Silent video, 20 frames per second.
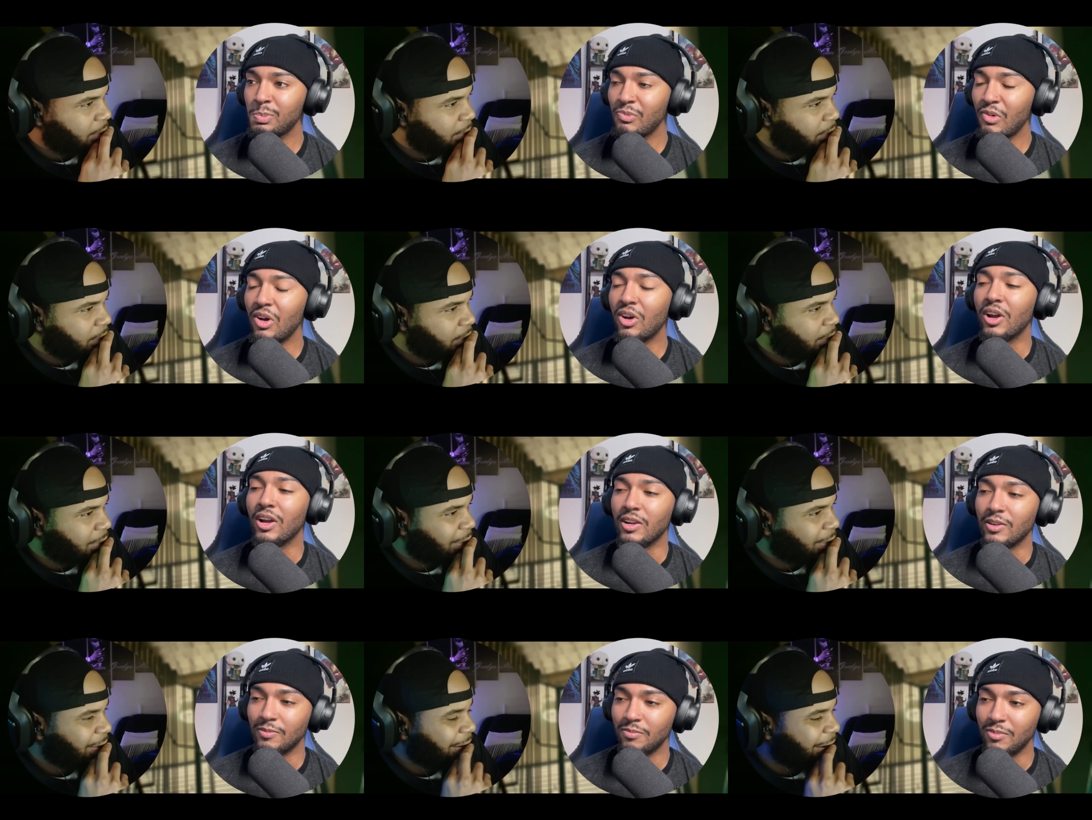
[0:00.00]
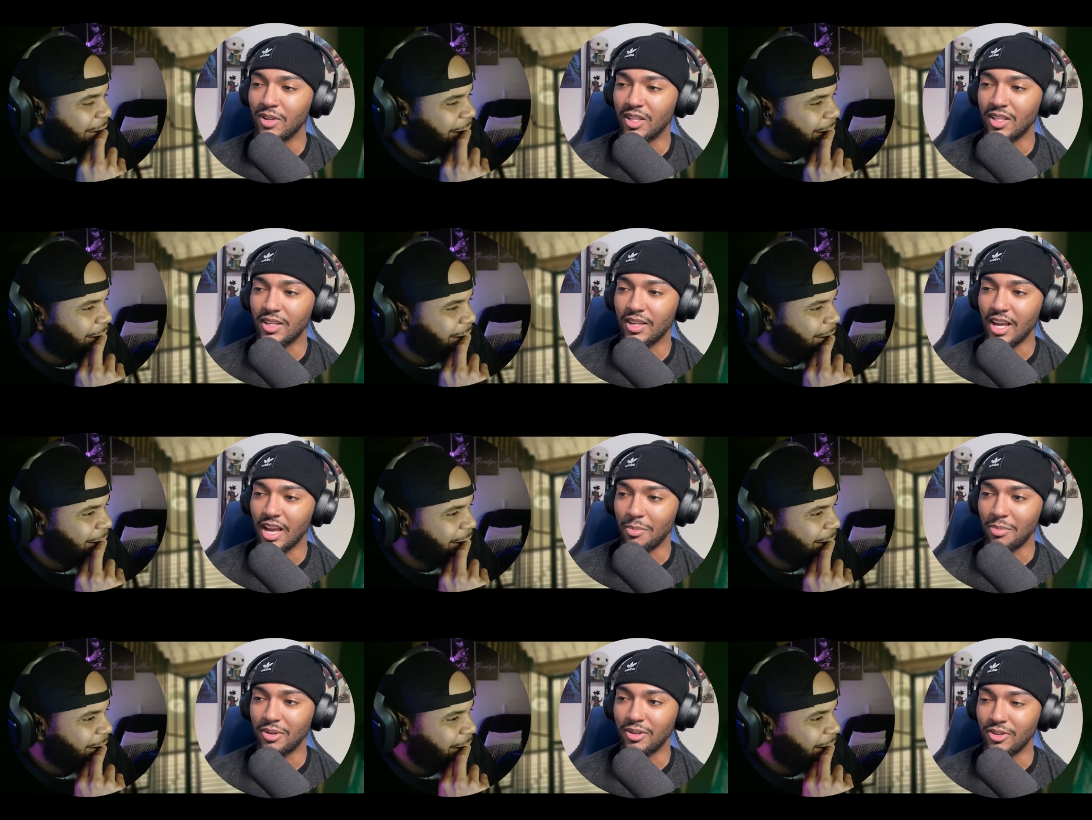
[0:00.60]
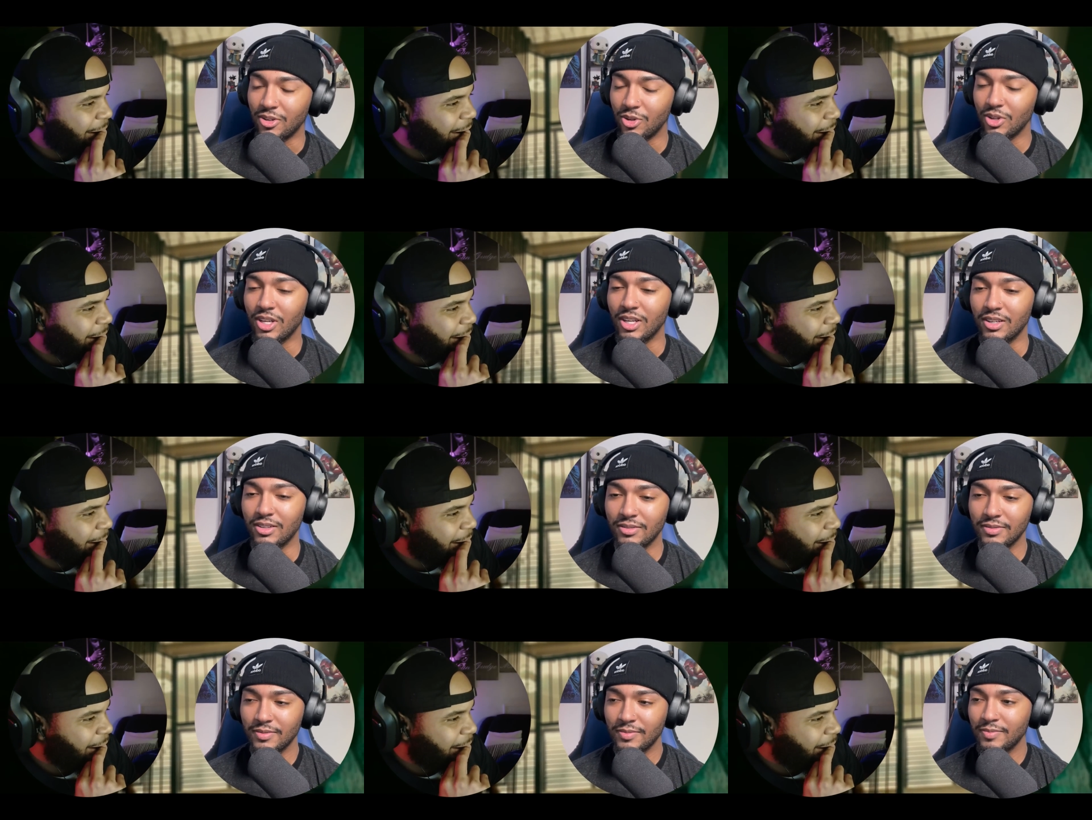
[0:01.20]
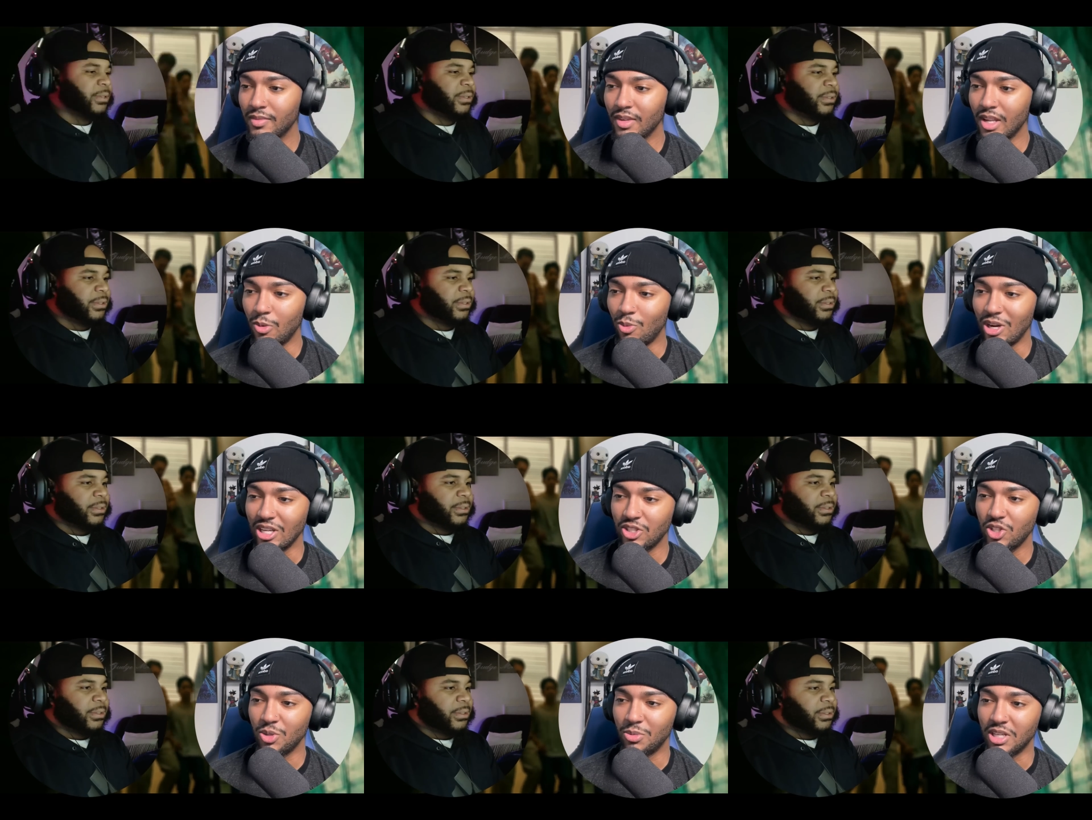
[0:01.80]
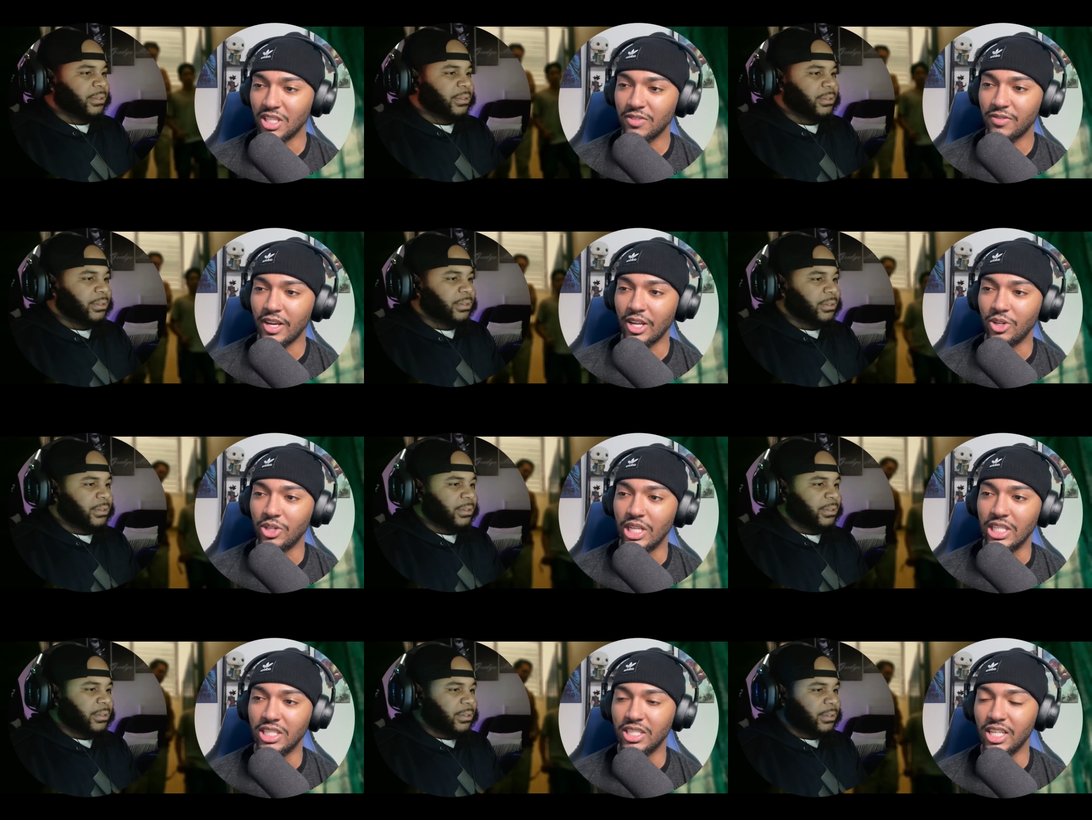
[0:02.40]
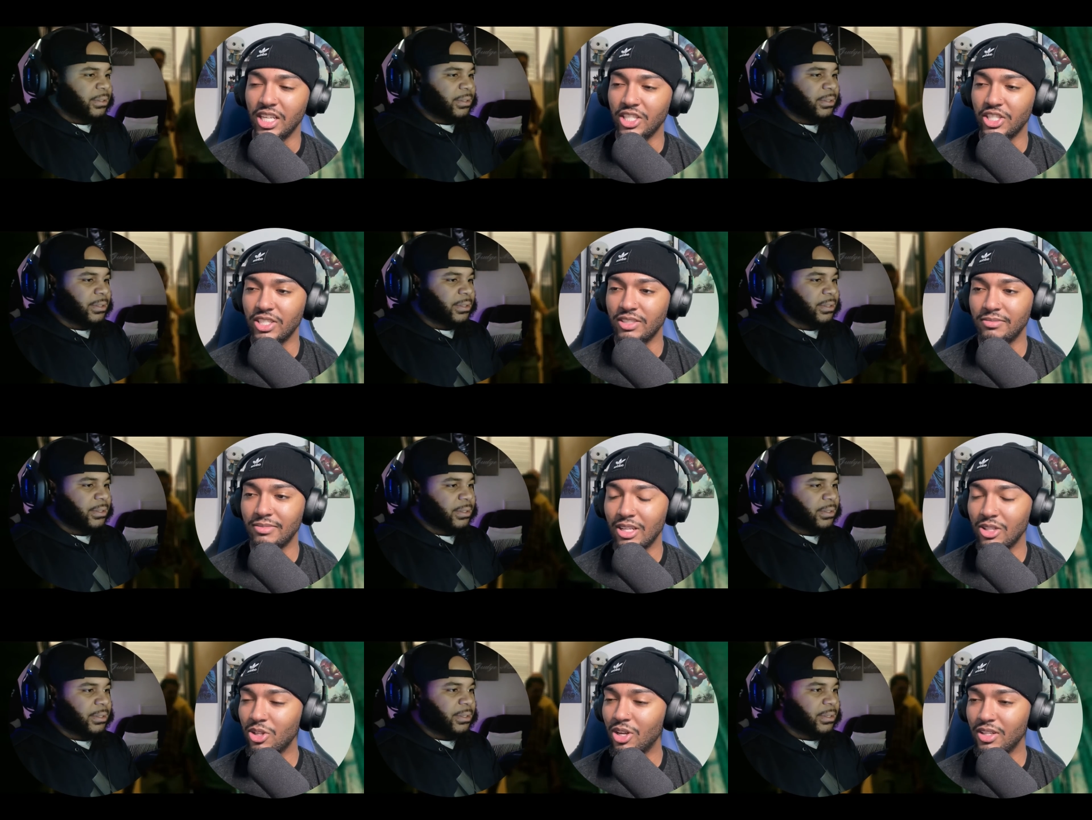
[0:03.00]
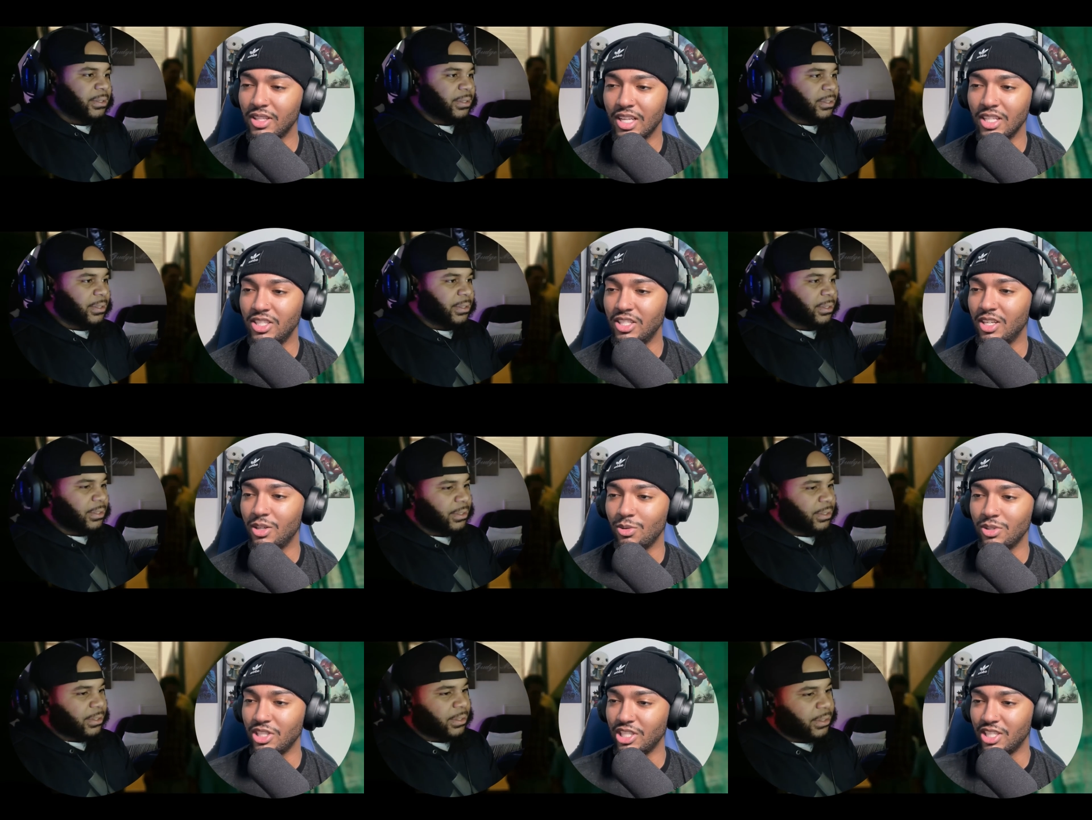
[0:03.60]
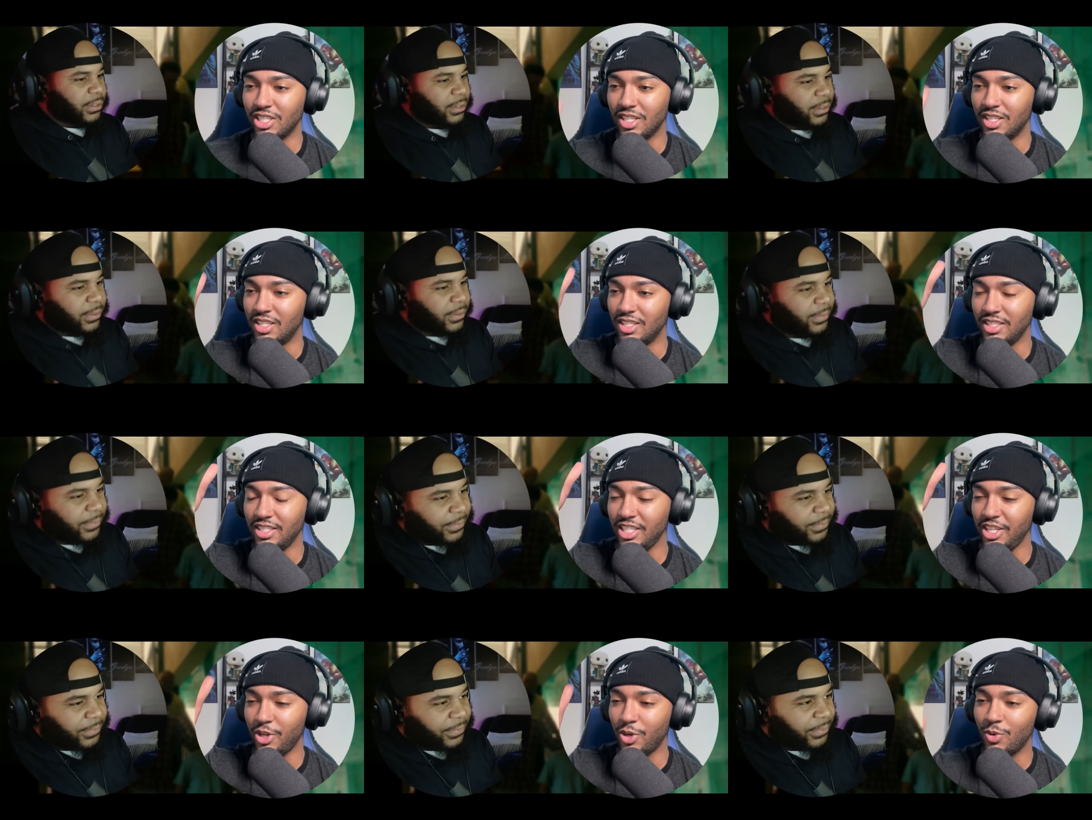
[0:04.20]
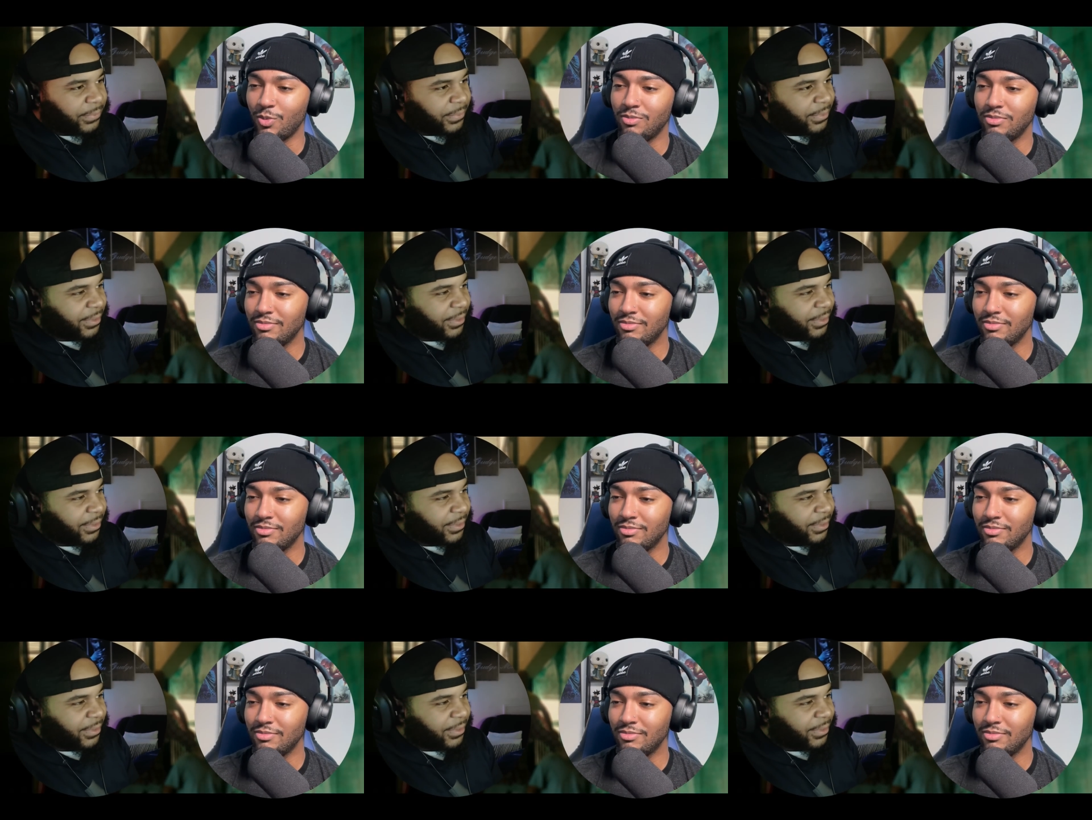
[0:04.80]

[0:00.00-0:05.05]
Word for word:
Speaker 1: Okay, nothing happened. Okay. I watched too much Final Destination. I thought that junk was just gonna, you know,